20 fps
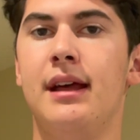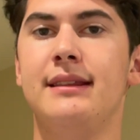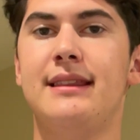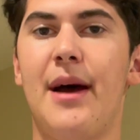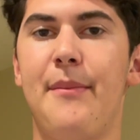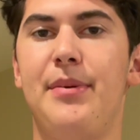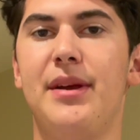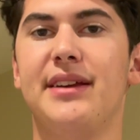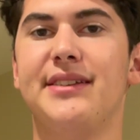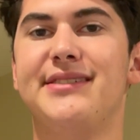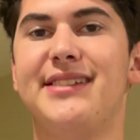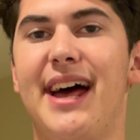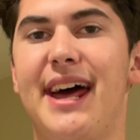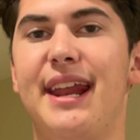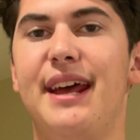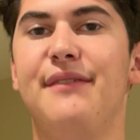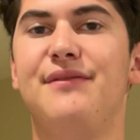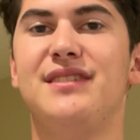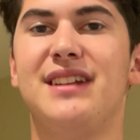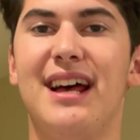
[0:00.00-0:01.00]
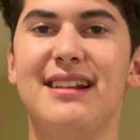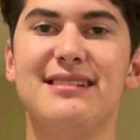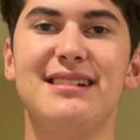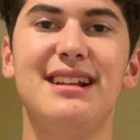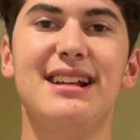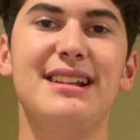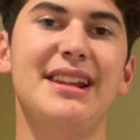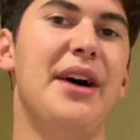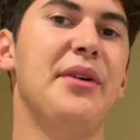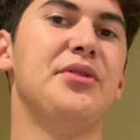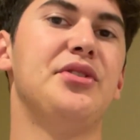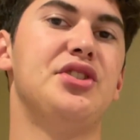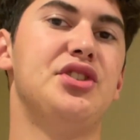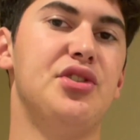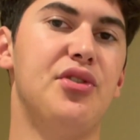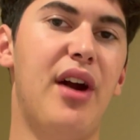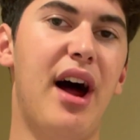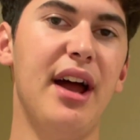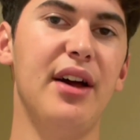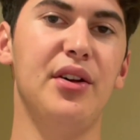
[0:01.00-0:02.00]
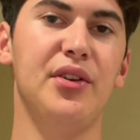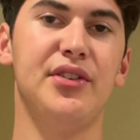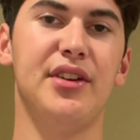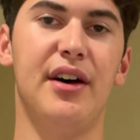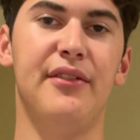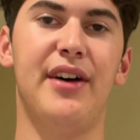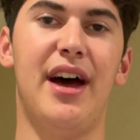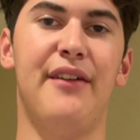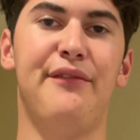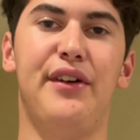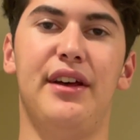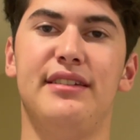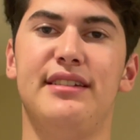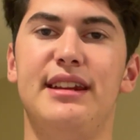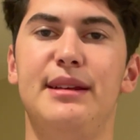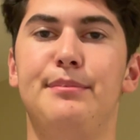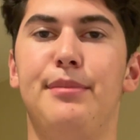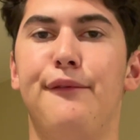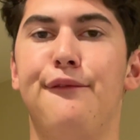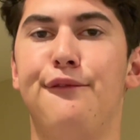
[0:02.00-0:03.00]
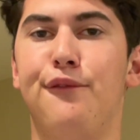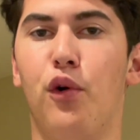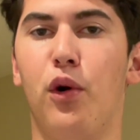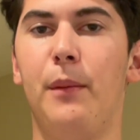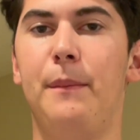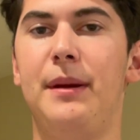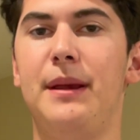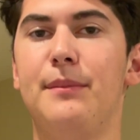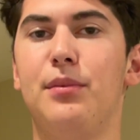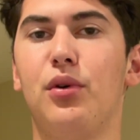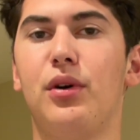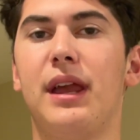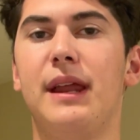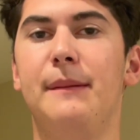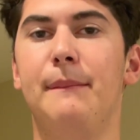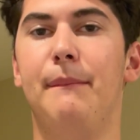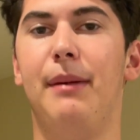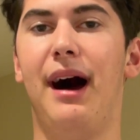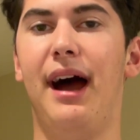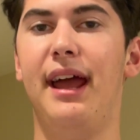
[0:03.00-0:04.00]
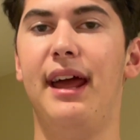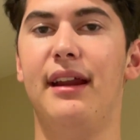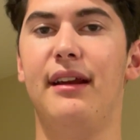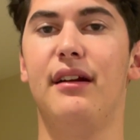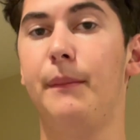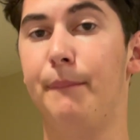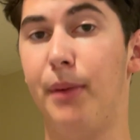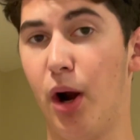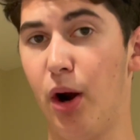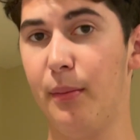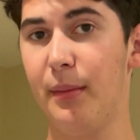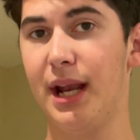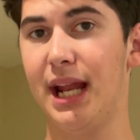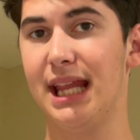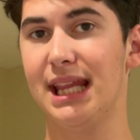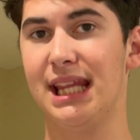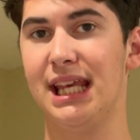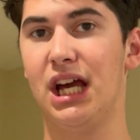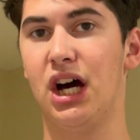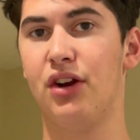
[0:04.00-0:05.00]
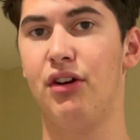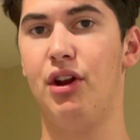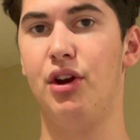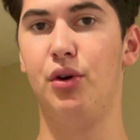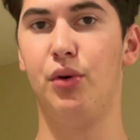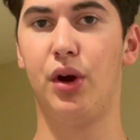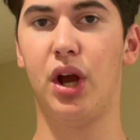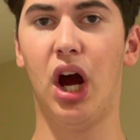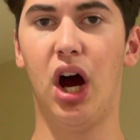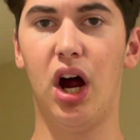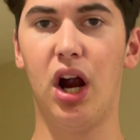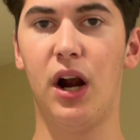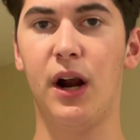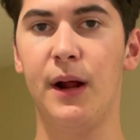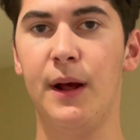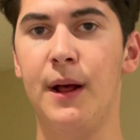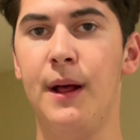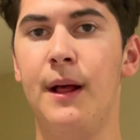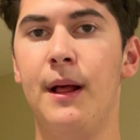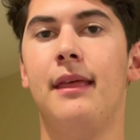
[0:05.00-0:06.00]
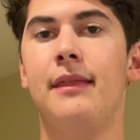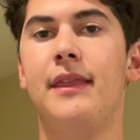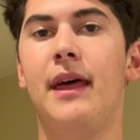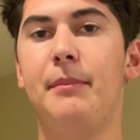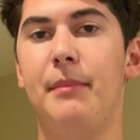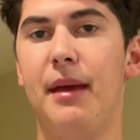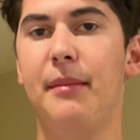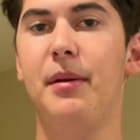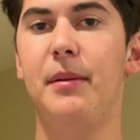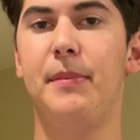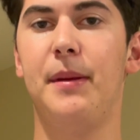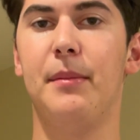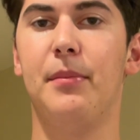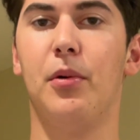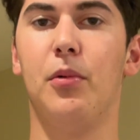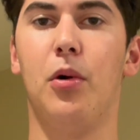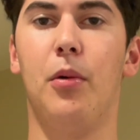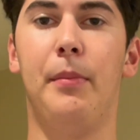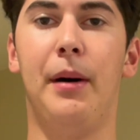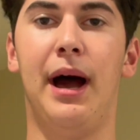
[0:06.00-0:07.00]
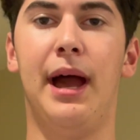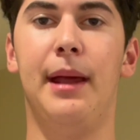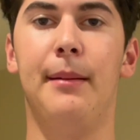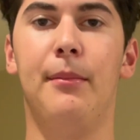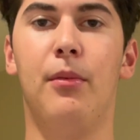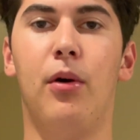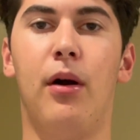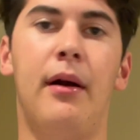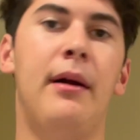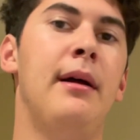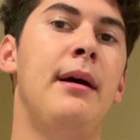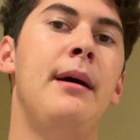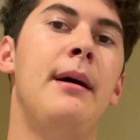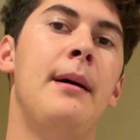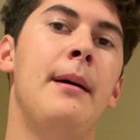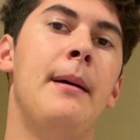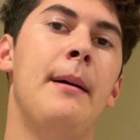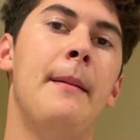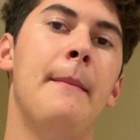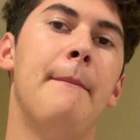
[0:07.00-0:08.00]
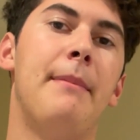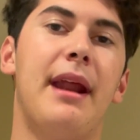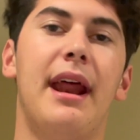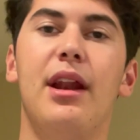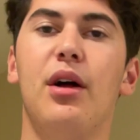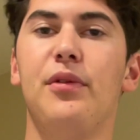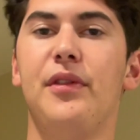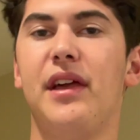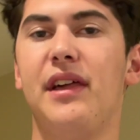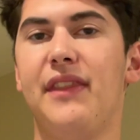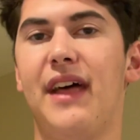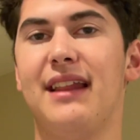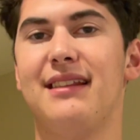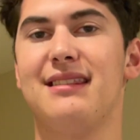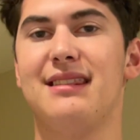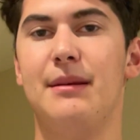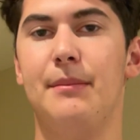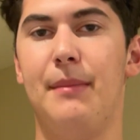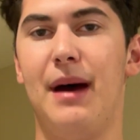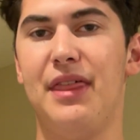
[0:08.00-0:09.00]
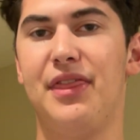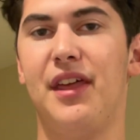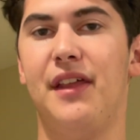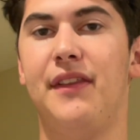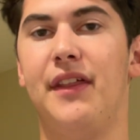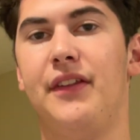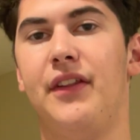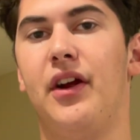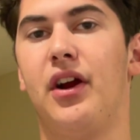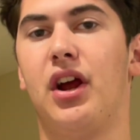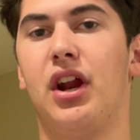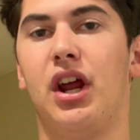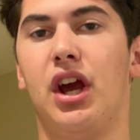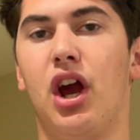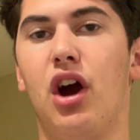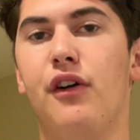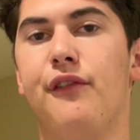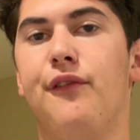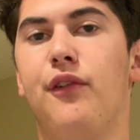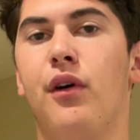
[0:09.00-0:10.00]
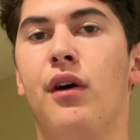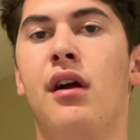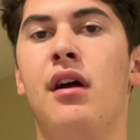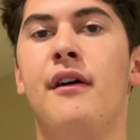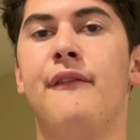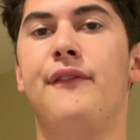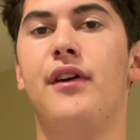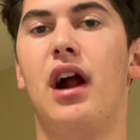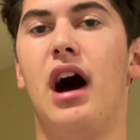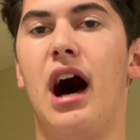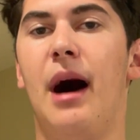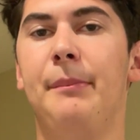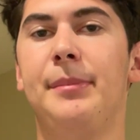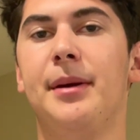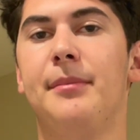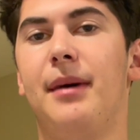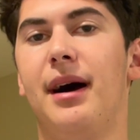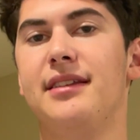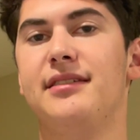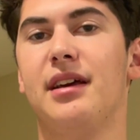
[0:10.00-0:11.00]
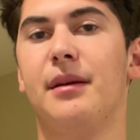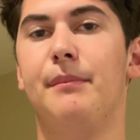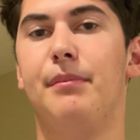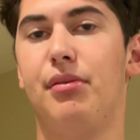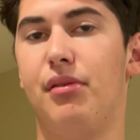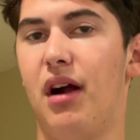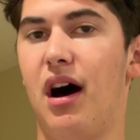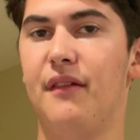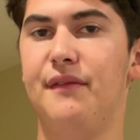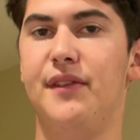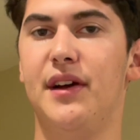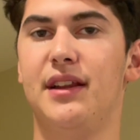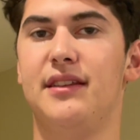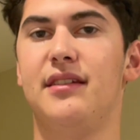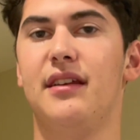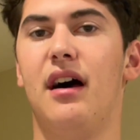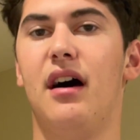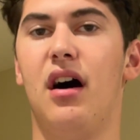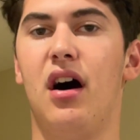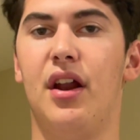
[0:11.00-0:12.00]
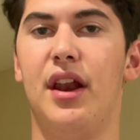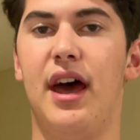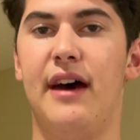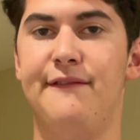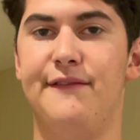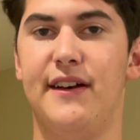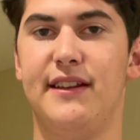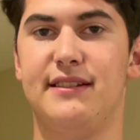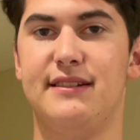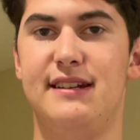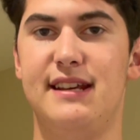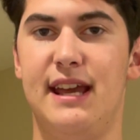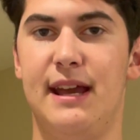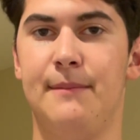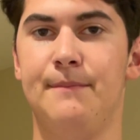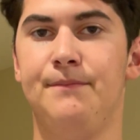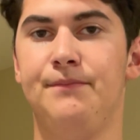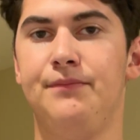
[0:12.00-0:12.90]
That being said, if Tesla allows trials of FSD before people can buy it permanently on a new car, then maybe people will buy it more. But I don't think that's the method that they're going to go for optimizing profits on FSD.